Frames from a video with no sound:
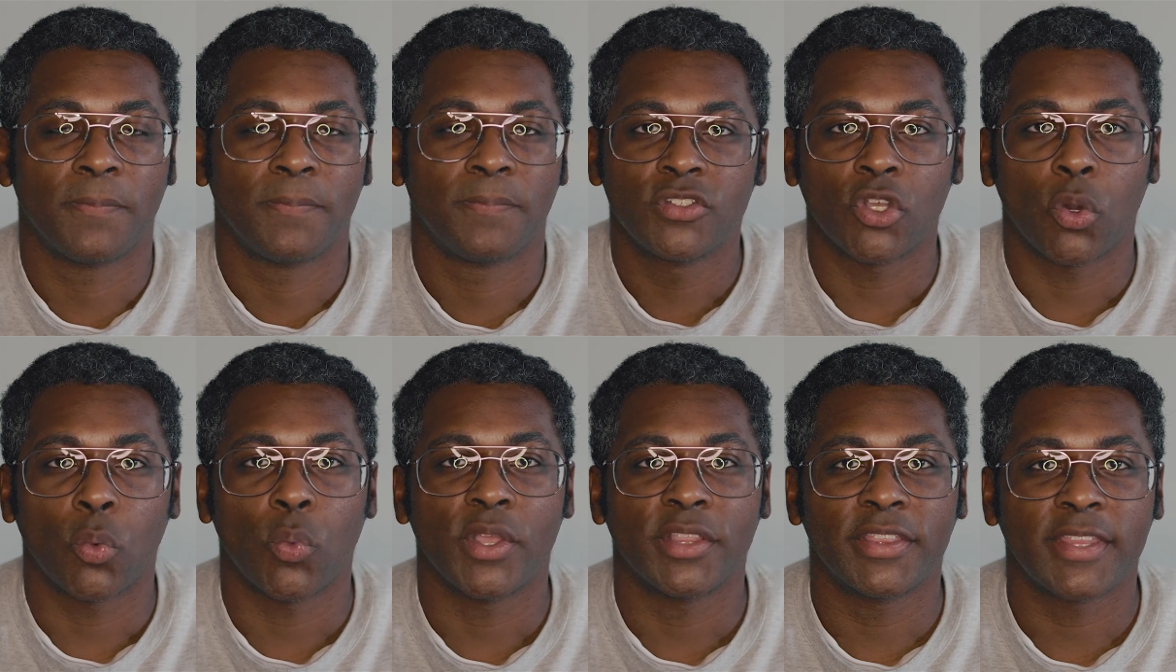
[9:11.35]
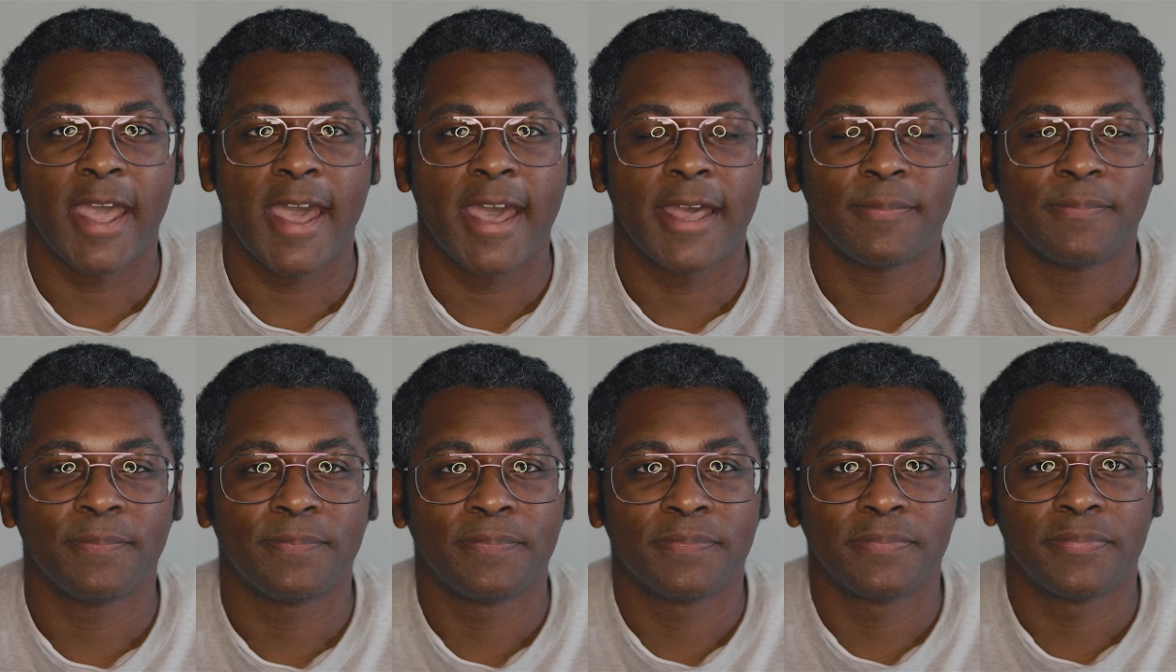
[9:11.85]
So with
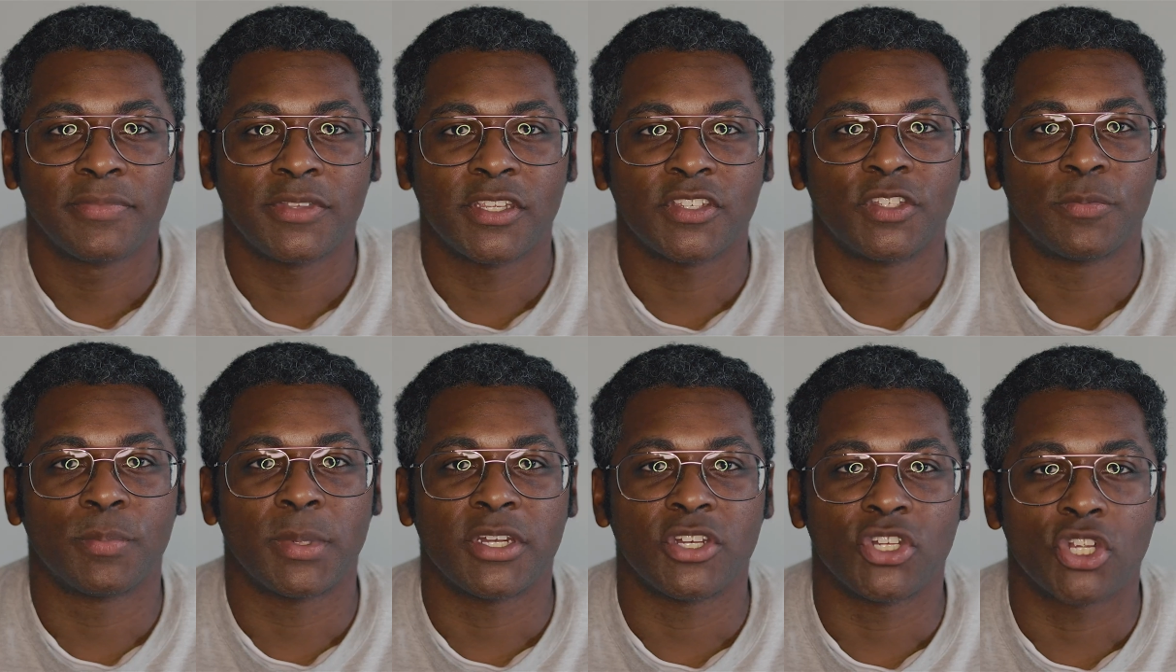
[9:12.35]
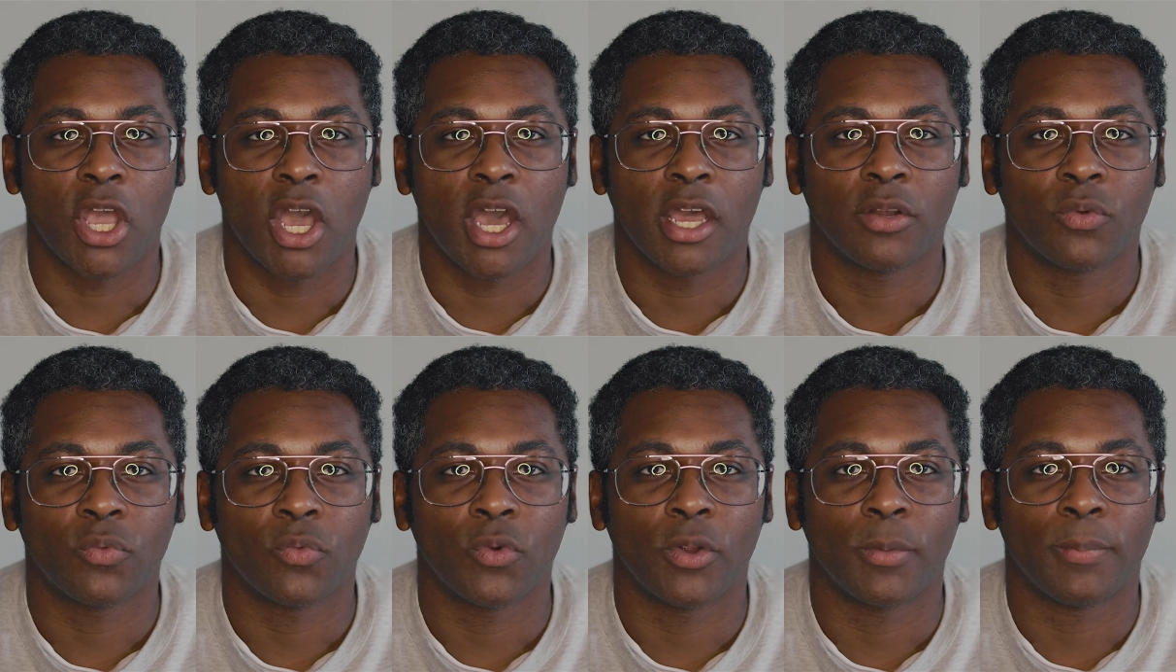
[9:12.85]
that, this has been
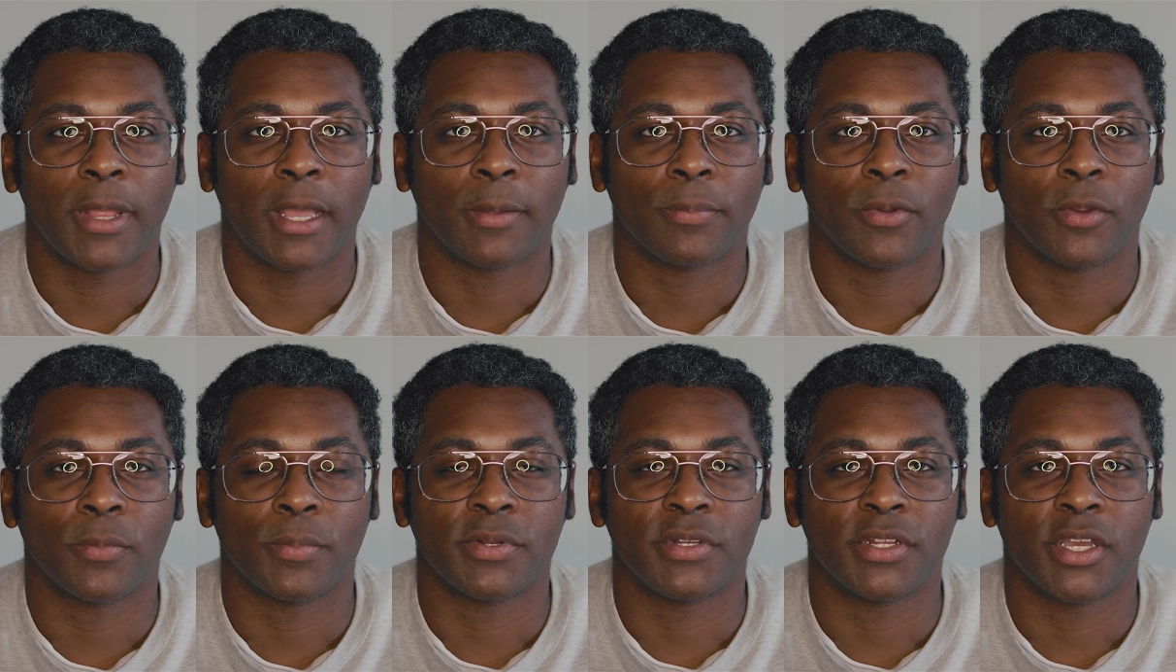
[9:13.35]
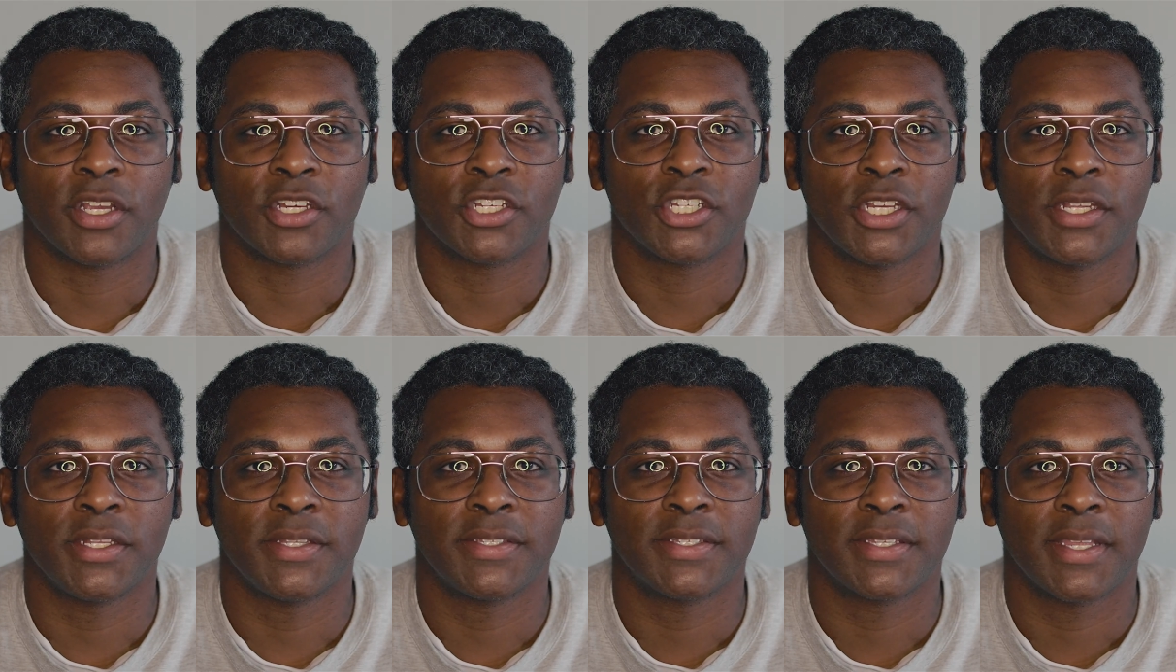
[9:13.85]
John with Blackbird
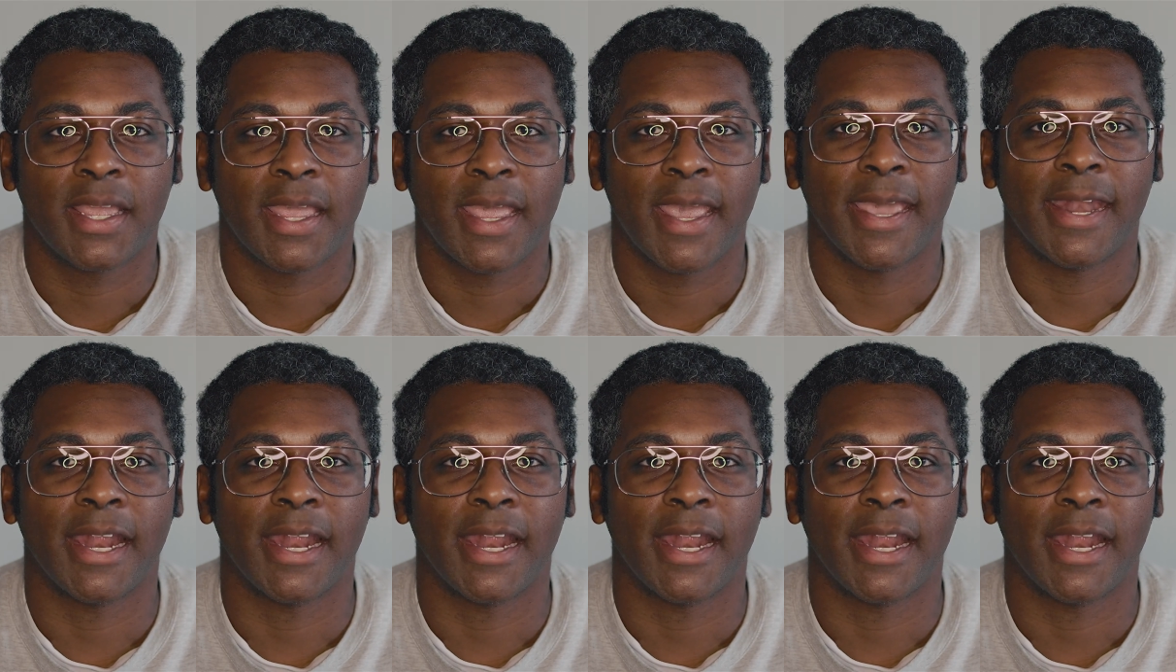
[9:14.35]
Productions,